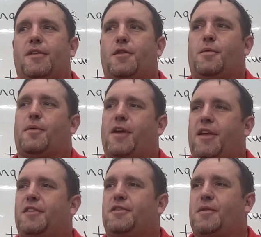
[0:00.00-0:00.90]
The
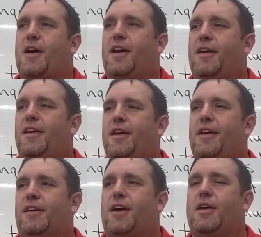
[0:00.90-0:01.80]
rings, right?
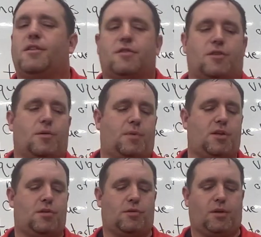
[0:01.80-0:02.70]
Okay, so
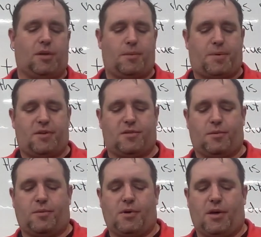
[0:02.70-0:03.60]
when you look at a piece
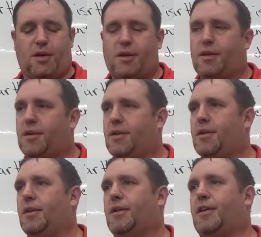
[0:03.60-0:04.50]
of wood
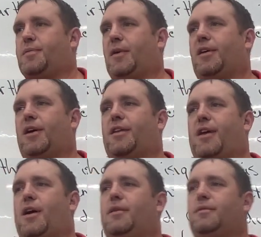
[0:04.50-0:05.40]
that's been cut
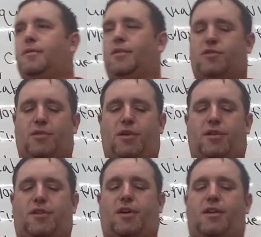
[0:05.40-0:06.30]
down, tree
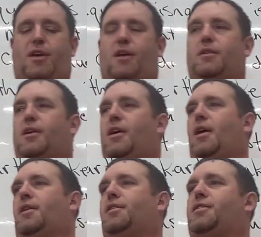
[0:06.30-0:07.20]
that's cut down,
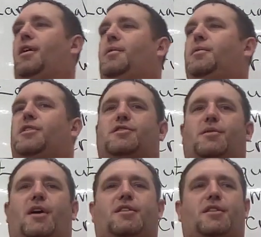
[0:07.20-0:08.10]
you can tell which
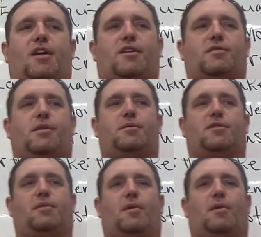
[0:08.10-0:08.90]
direction that tree was